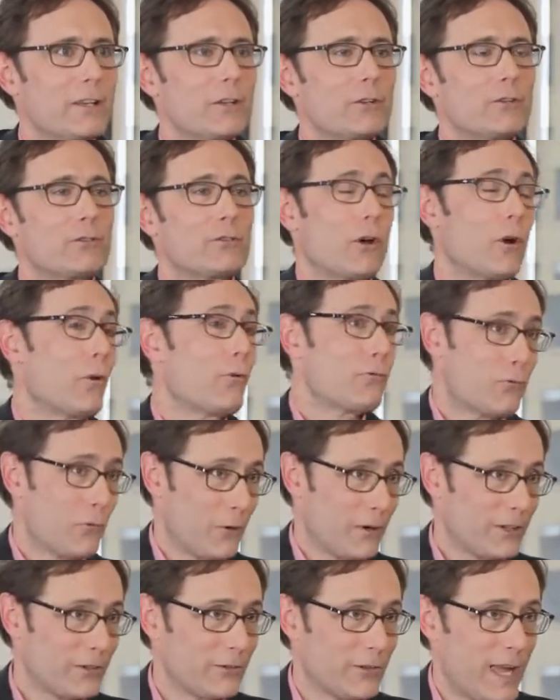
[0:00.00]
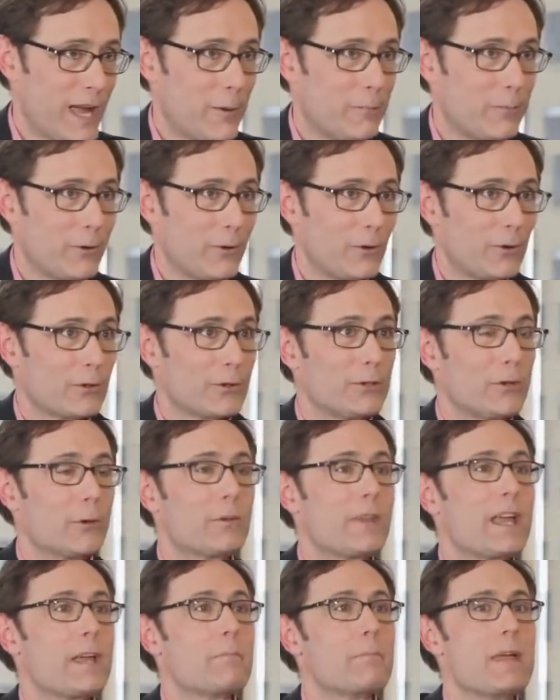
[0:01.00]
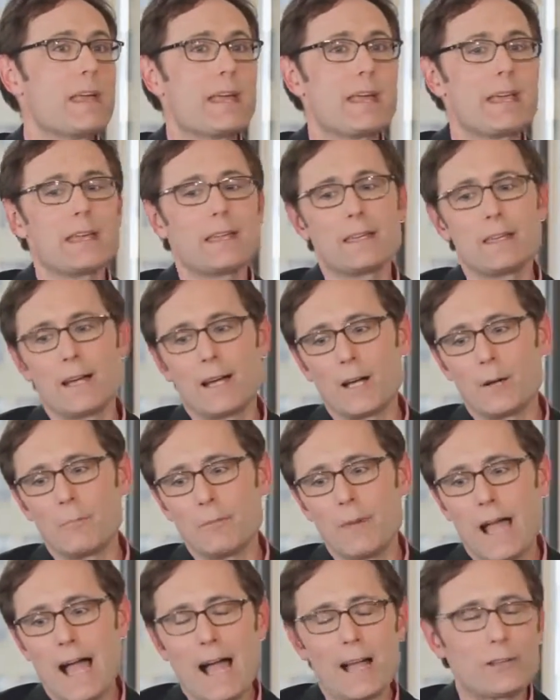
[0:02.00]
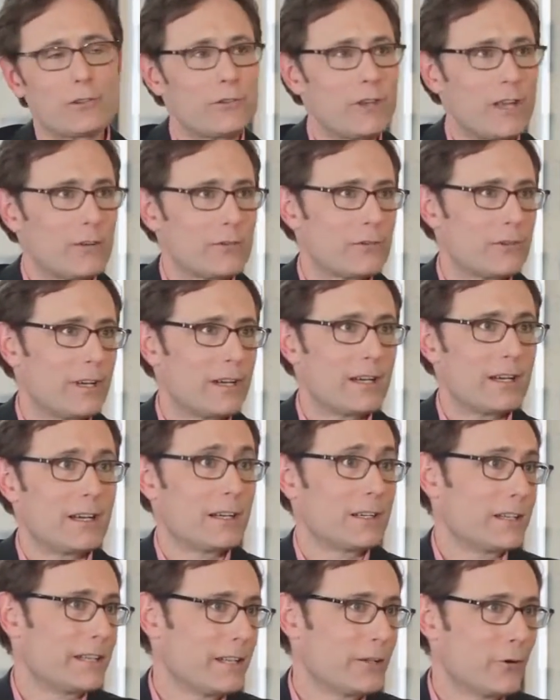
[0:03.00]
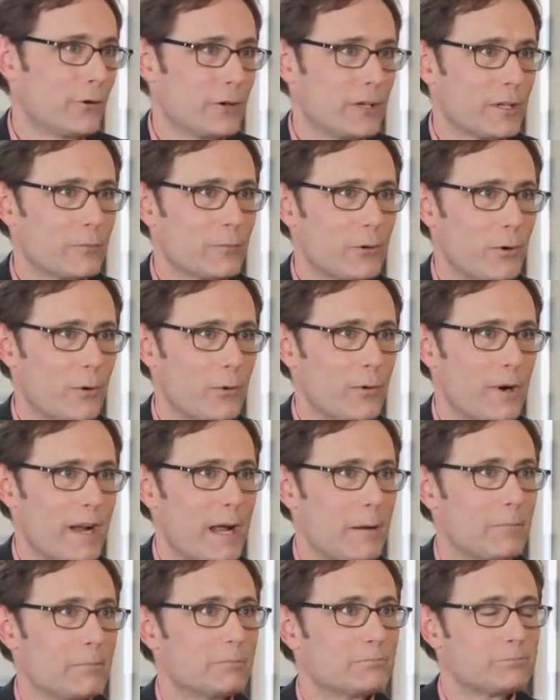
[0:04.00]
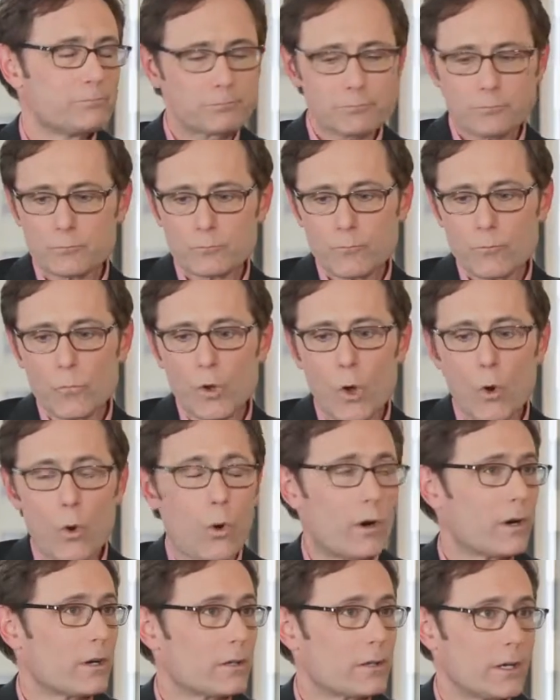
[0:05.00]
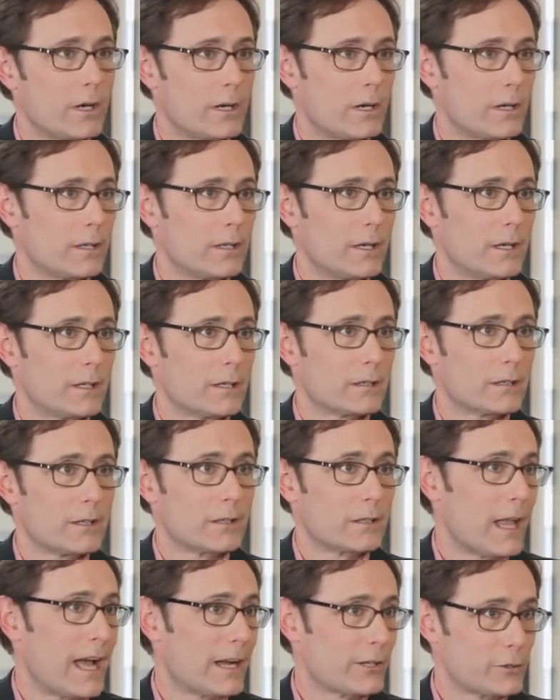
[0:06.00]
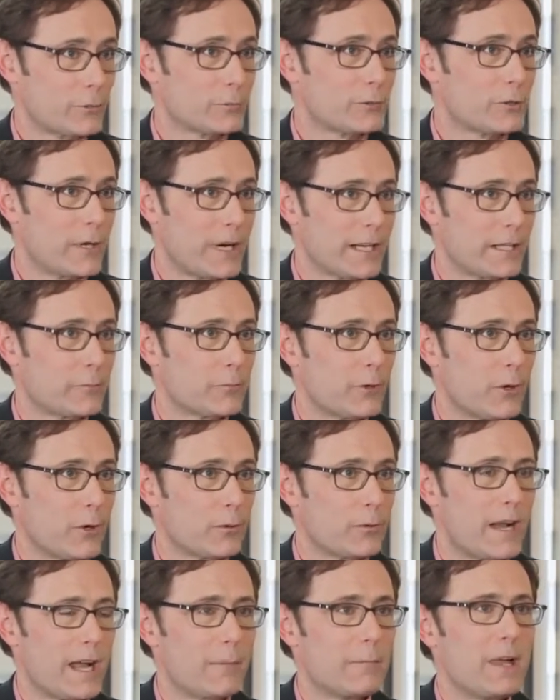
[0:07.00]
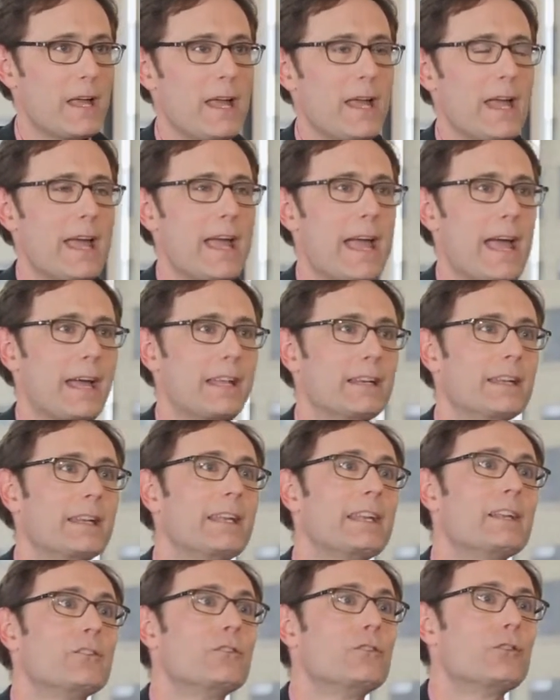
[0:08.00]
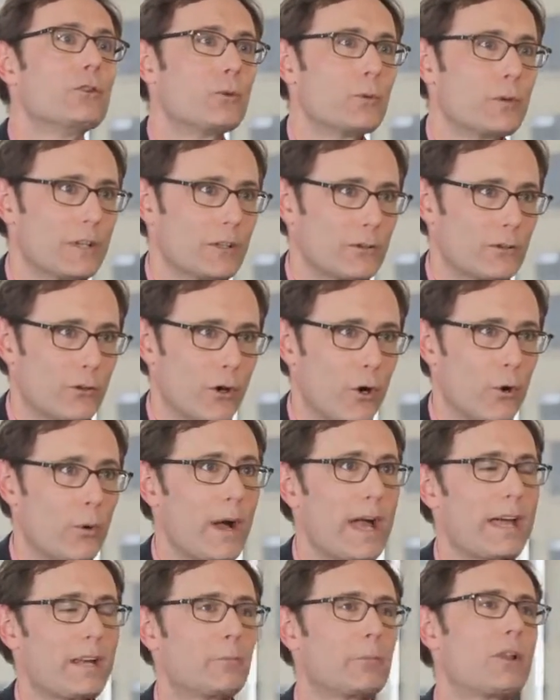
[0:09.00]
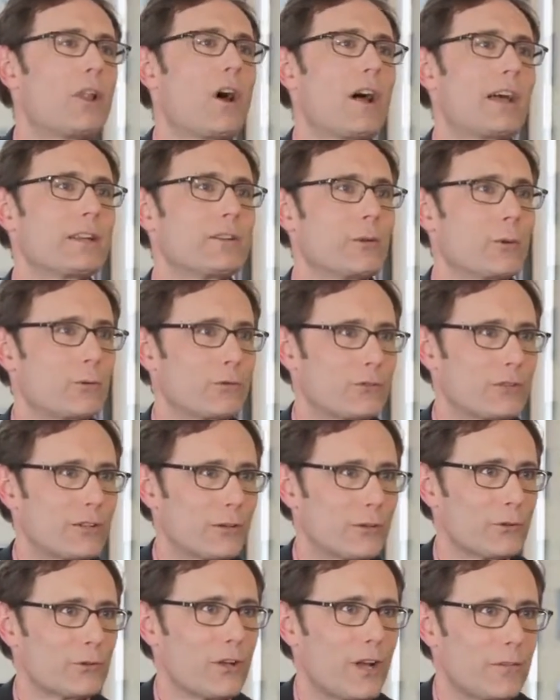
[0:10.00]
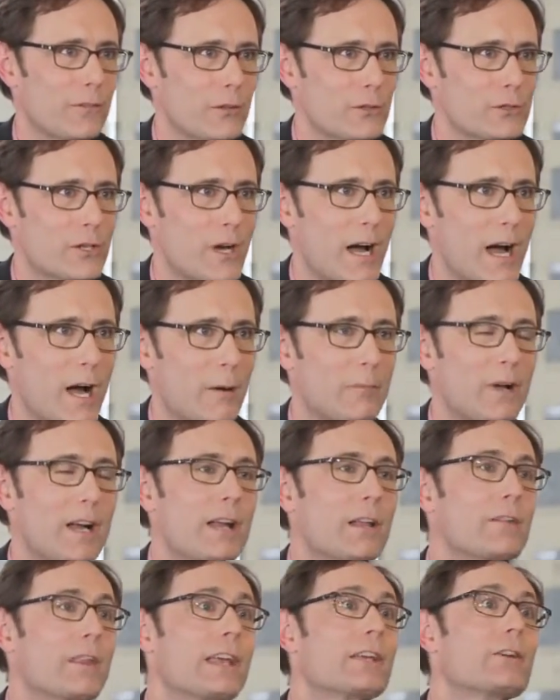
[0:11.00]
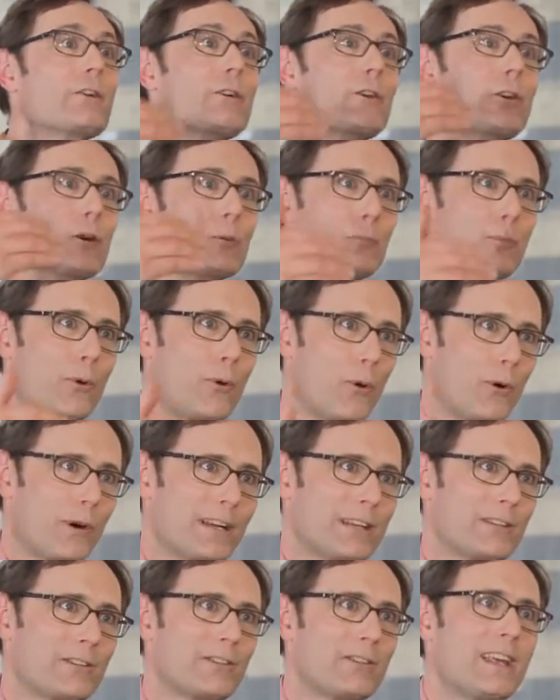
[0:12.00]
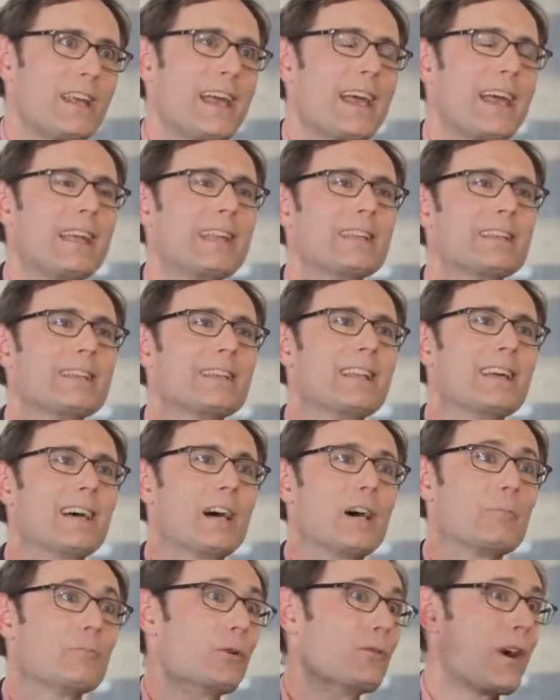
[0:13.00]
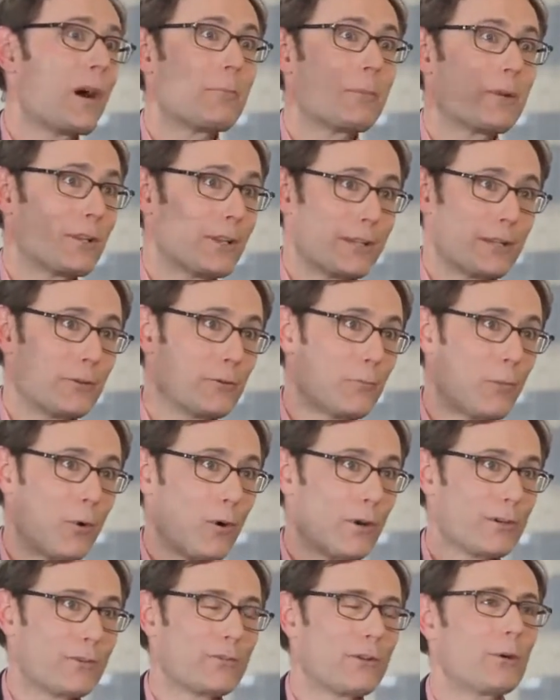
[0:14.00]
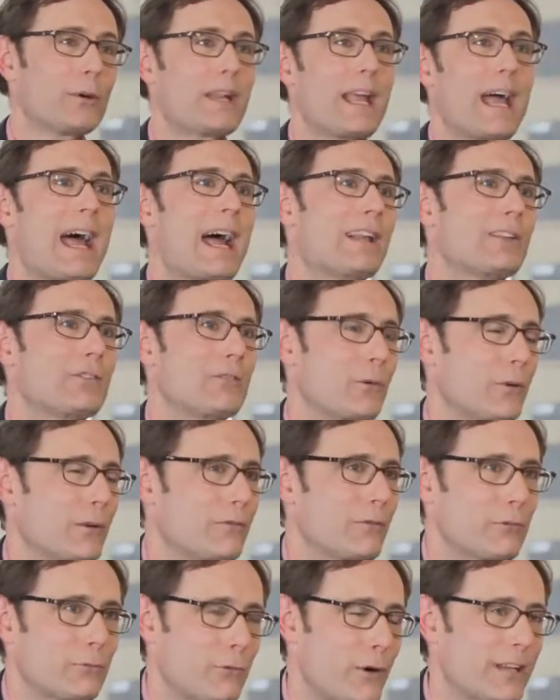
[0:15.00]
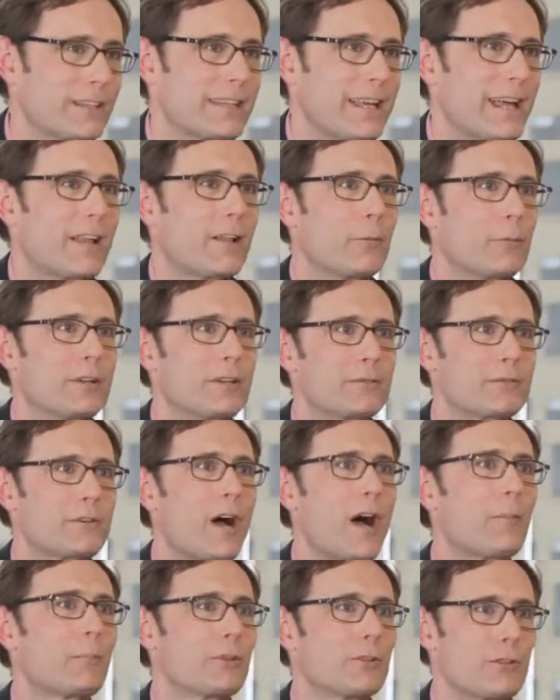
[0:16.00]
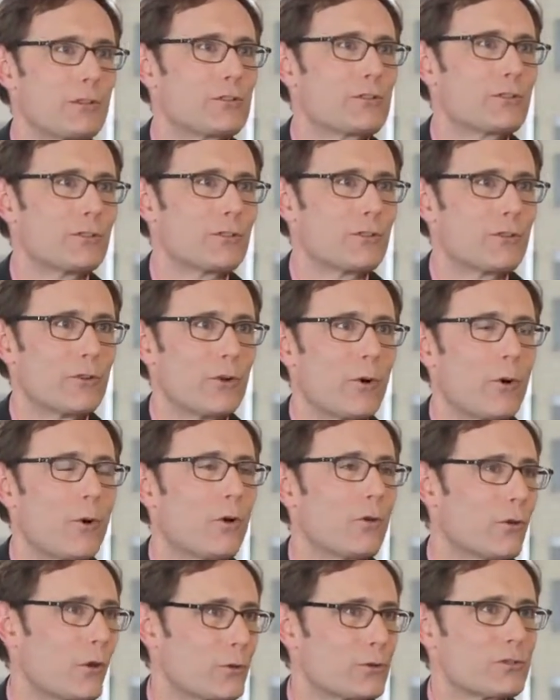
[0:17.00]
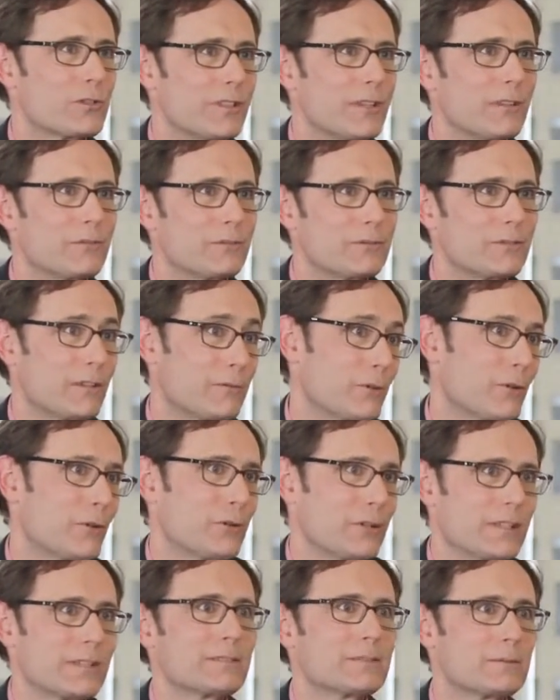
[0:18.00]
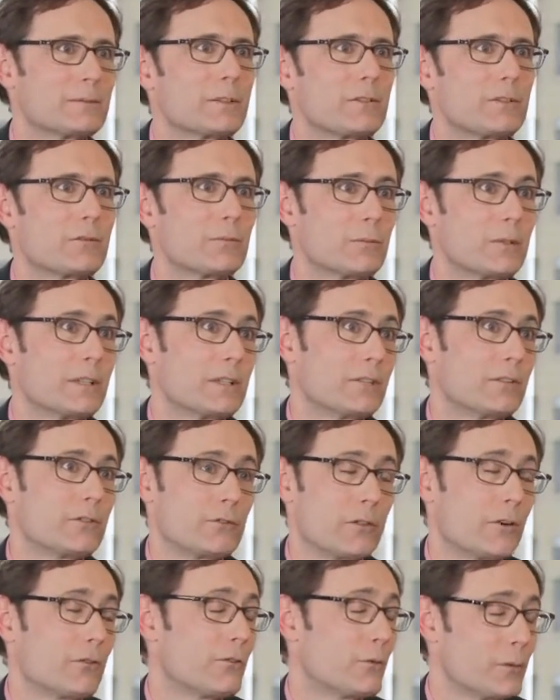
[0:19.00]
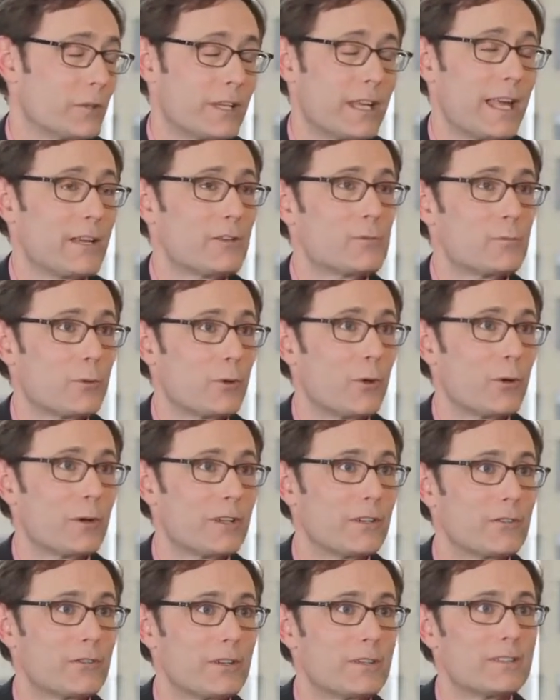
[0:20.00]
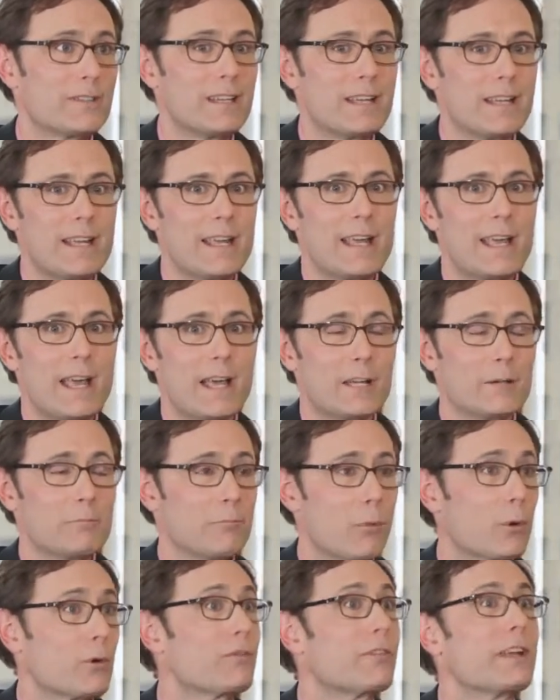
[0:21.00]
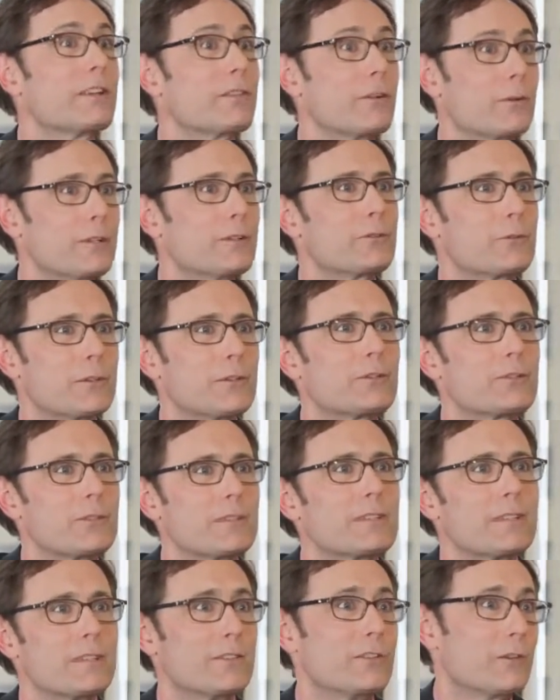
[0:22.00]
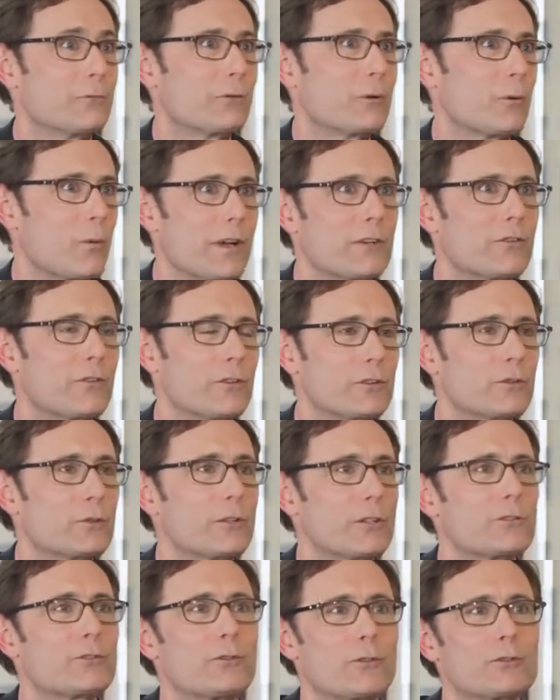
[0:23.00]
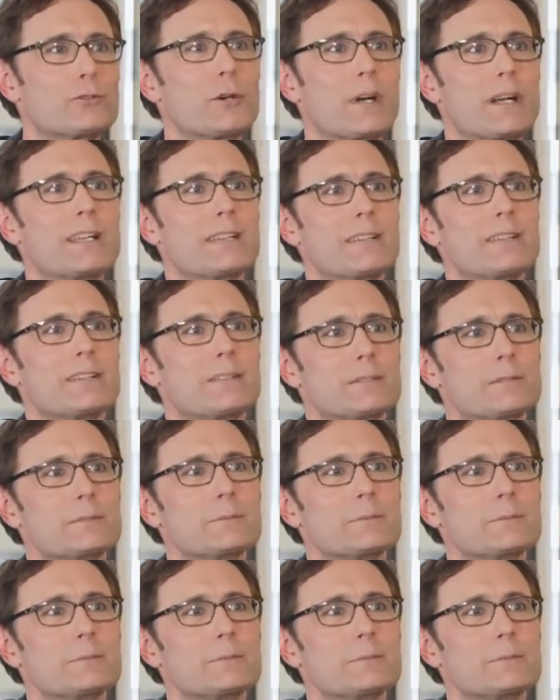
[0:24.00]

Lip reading: So, for example, you know, they may access an e-learning program or a classroom training program, and in doing so and applying those skills on the job, they can earn points and move up a leaderboard. So it adds sort of a friendly element of competition to the whole notion of learning, which starts to engage employees and motivate their interest in different ways than traditional training did.